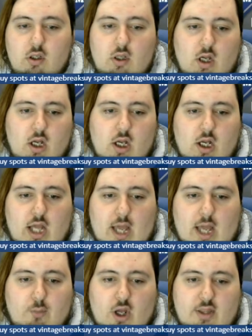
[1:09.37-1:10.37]
I
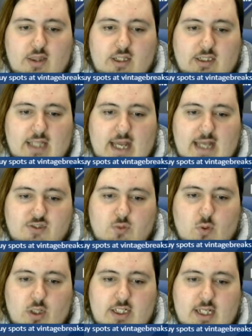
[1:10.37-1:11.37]
bought the last
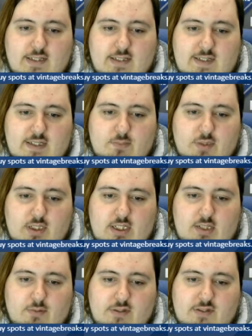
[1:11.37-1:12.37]
2019 Panini
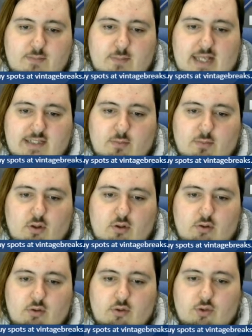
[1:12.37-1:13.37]
Prism Basketball,
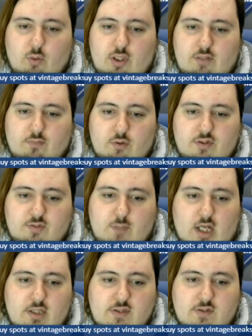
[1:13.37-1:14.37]
24
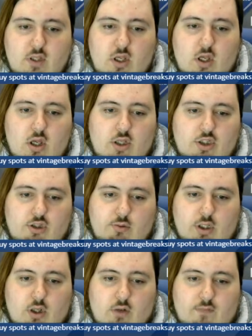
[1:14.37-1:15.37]
spots. Do we
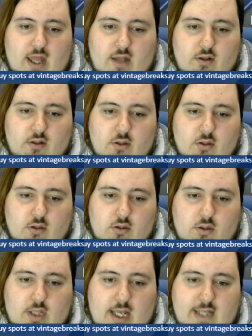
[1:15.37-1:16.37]
know if that
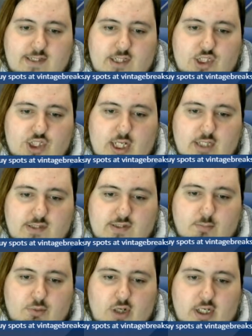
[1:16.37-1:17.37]
has a chance to
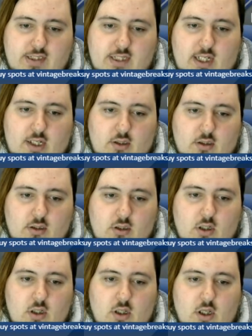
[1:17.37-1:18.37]
break today?
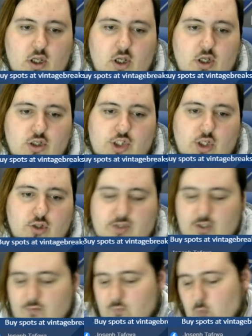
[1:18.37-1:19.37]

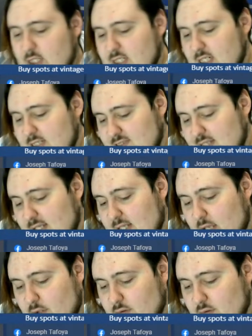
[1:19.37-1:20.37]
Joseph, when did it sell
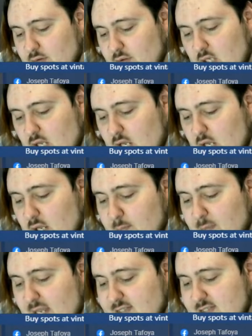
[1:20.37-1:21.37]
out?
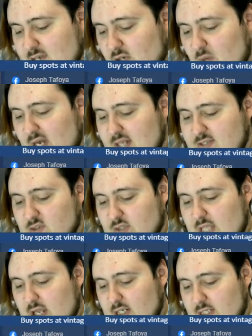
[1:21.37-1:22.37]
Based on when it sold
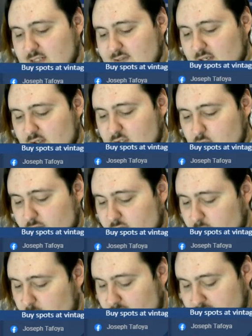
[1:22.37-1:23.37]
out, I can tell you if it'll
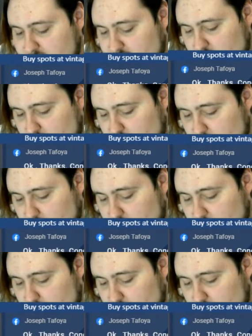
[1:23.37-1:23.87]
break today or not.